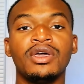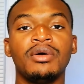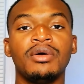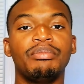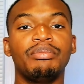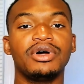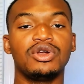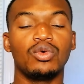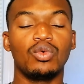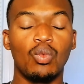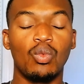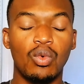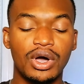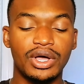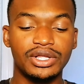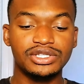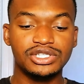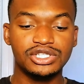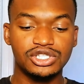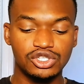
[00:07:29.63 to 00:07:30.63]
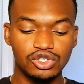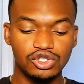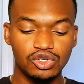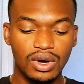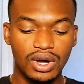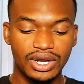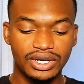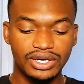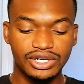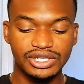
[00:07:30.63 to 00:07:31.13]
But once you
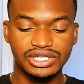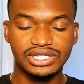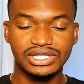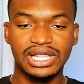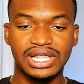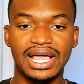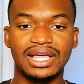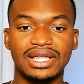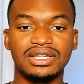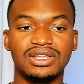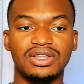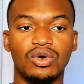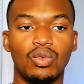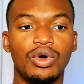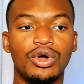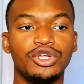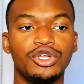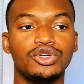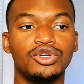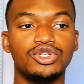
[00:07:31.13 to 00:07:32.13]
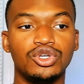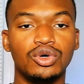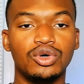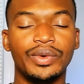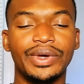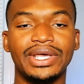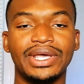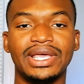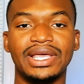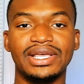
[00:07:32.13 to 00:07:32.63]
understand what you're
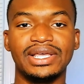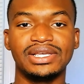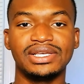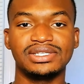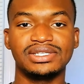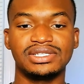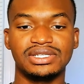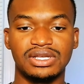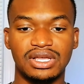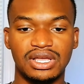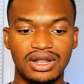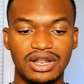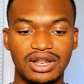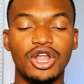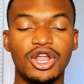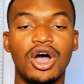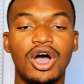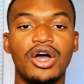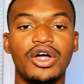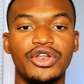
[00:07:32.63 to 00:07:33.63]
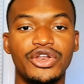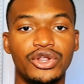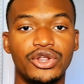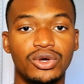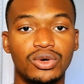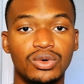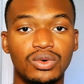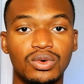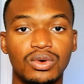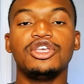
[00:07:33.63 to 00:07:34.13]
doing is not
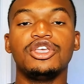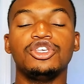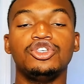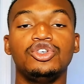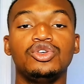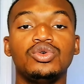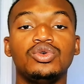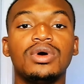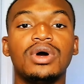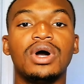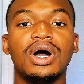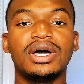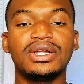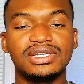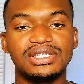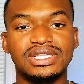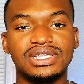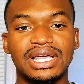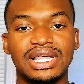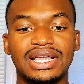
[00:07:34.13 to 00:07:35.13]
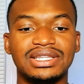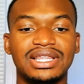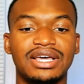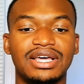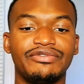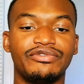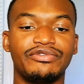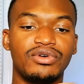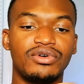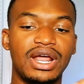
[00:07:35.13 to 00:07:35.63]
new, you will understand that
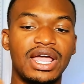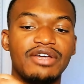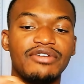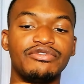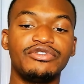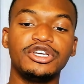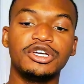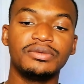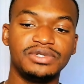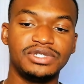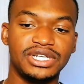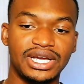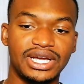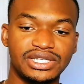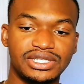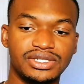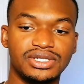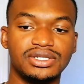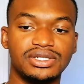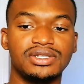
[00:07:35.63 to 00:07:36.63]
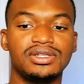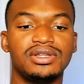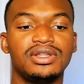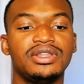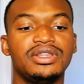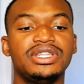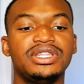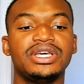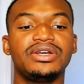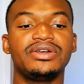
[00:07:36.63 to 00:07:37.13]
for every objection,
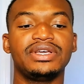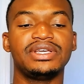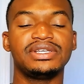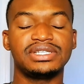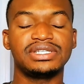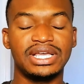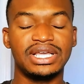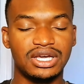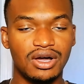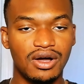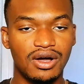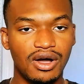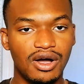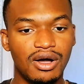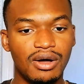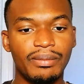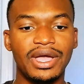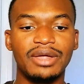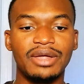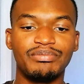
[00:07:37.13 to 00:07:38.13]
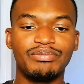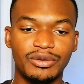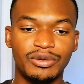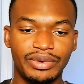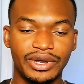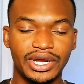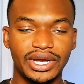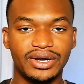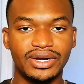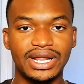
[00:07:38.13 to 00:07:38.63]
there is a calm and
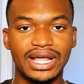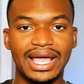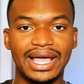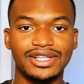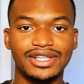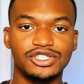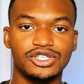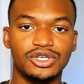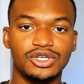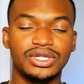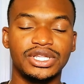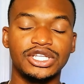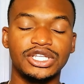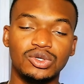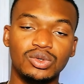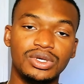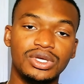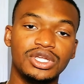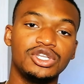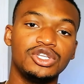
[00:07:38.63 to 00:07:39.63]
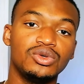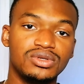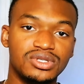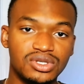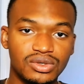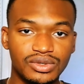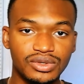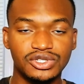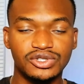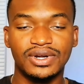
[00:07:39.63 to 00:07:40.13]
prepared answer that you can use
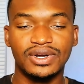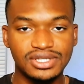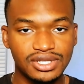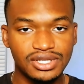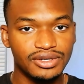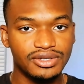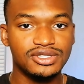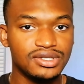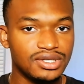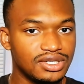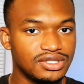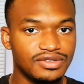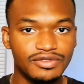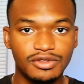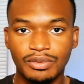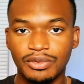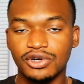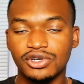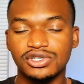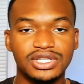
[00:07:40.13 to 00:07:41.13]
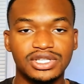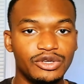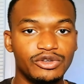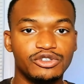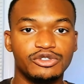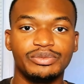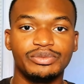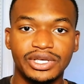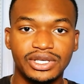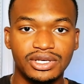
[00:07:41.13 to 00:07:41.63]
to address the concerns of the person that you're
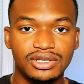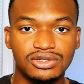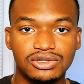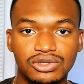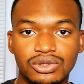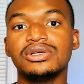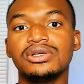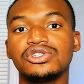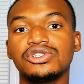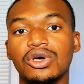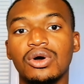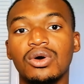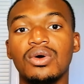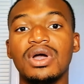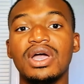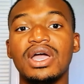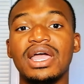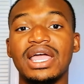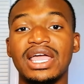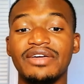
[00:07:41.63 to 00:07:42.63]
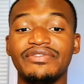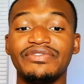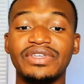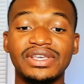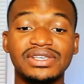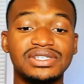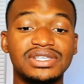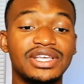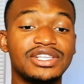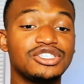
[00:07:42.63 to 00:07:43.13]
speaking to. So if they
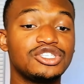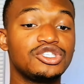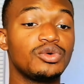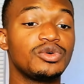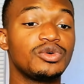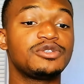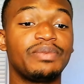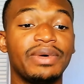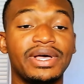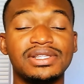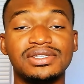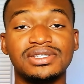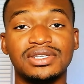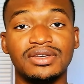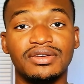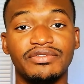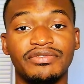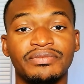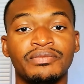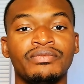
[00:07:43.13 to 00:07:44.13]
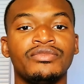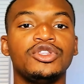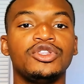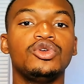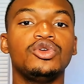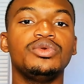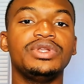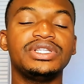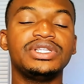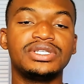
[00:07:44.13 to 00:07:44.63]
say it's too expensive, you
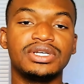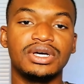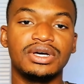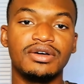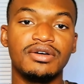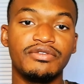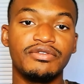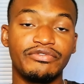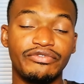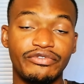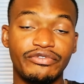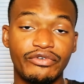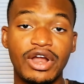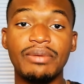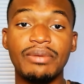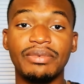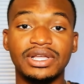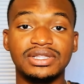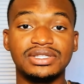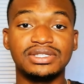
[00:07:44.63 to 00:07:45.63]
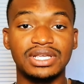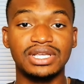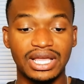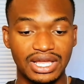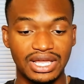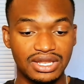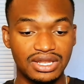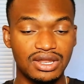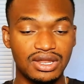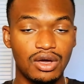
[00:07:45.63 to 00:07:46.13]
need to frame it
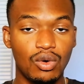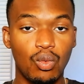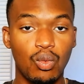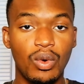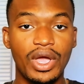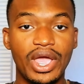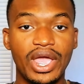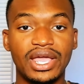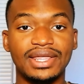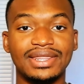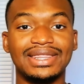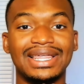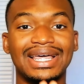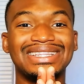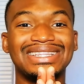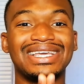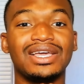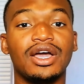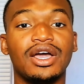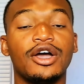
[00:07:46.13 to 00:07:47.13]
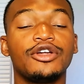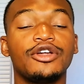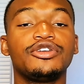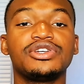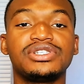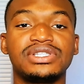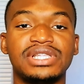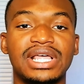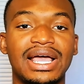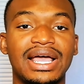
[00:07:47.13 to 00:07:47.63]
in a way that they
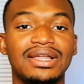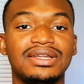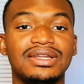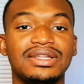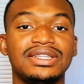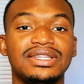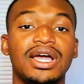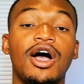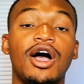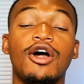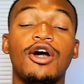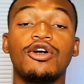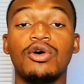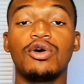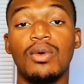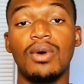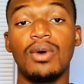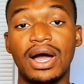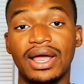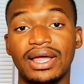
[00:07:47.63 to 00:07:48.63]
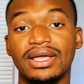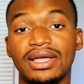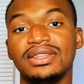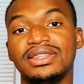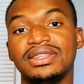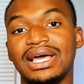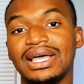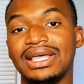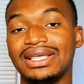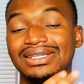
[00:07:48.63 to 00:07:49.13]
understand the ROI
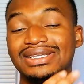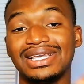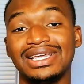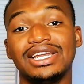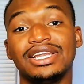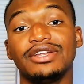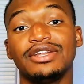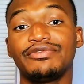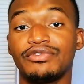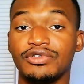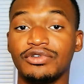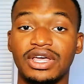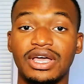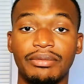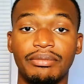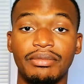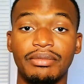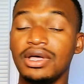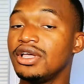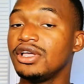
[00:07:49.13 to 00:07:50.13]
that is in it for them.